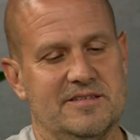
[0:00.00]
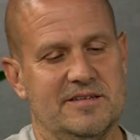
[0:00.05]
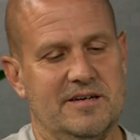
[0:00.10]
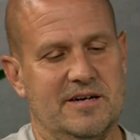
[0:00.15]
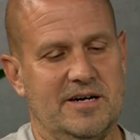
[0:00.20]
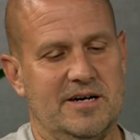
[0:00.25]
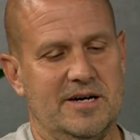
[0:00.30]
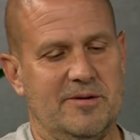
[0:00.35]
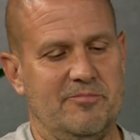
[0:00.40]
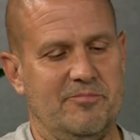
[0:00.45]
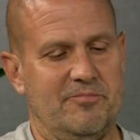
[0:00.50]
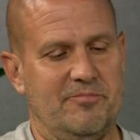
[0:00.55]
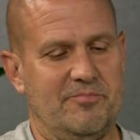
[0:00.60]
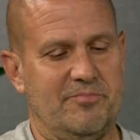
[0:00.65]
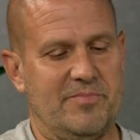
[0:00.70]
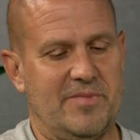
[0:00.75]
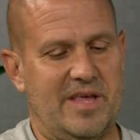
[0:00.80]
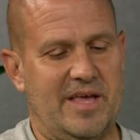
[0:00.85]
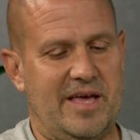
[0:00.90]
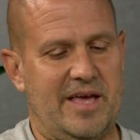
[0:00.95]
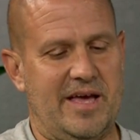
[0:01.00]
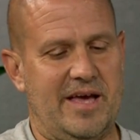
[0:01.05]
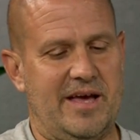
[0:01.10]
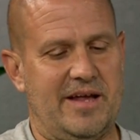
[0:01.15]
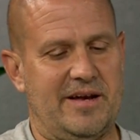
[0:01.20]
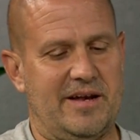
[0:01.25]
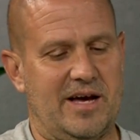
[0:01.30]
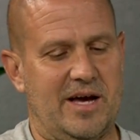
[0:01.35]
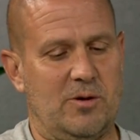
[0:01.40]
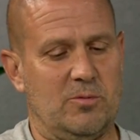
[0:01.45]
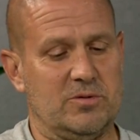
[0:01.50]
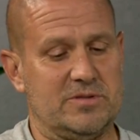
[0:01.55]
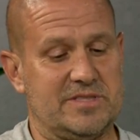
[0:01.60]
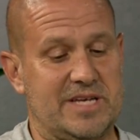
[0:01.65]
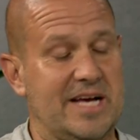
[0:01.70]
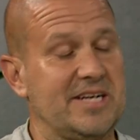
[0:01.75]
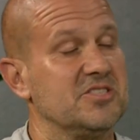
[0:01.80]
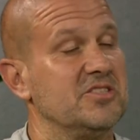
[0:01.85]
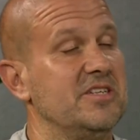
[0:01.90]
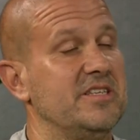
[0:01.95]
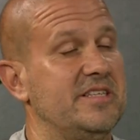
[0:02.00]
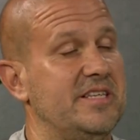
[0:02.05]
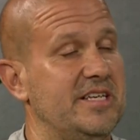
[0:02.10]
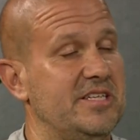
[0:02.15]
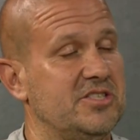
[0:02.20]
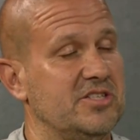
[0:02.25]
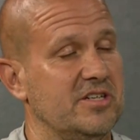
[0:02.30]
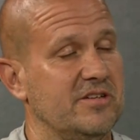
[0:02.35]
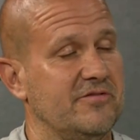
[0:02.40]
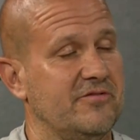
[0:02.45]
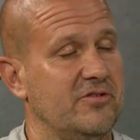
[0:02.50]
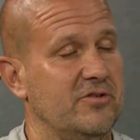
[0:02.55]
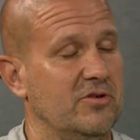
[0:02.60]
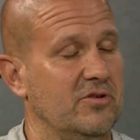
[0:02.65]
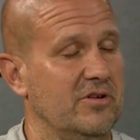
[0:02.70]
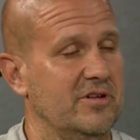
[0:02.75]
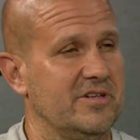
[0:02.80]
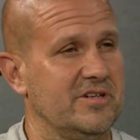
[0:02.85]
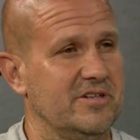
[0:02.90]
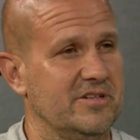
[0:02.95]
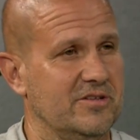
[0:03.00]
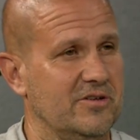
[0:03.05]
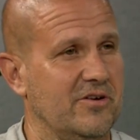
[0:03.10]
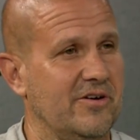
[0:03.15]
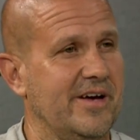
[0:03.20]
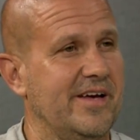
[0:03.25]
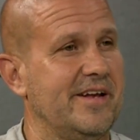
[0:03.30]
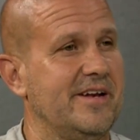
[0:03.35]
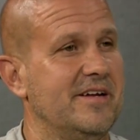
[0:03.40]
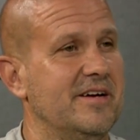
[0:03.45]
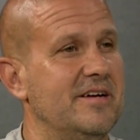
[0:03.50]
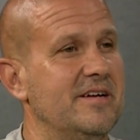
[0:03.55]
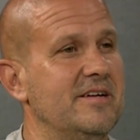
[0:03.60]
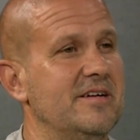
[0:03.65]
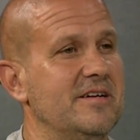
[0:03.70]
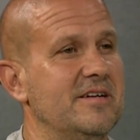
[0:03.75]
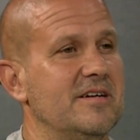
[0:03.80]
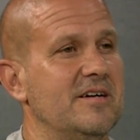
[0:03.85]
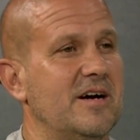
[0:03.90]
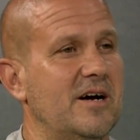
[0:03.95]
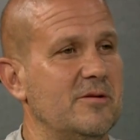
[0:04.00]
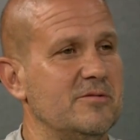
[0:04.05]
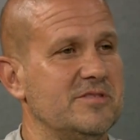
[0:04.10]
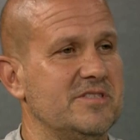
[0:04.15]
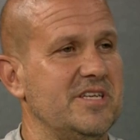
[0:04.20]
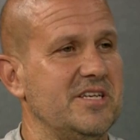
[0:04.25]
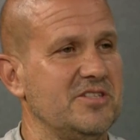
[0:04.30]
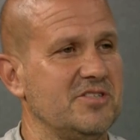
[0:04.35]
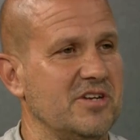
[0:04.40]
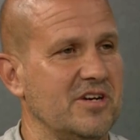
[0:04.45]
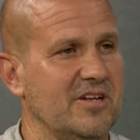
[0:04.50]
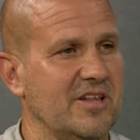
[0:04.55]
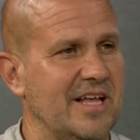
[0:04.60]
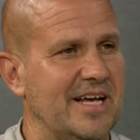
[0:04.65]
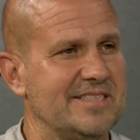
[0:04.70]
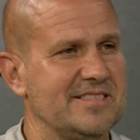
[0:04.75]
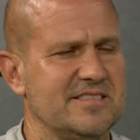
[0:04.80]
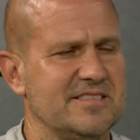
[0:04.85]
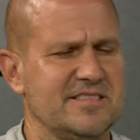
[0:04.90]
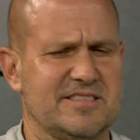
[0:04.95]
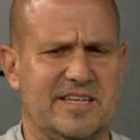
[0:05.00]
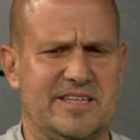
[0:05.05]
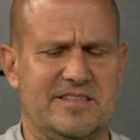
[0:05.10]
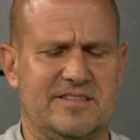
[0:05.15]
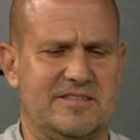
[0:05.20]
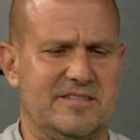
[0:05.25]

Um, and I was actually teaching for New London Adult Ed. I was teaching classes. I,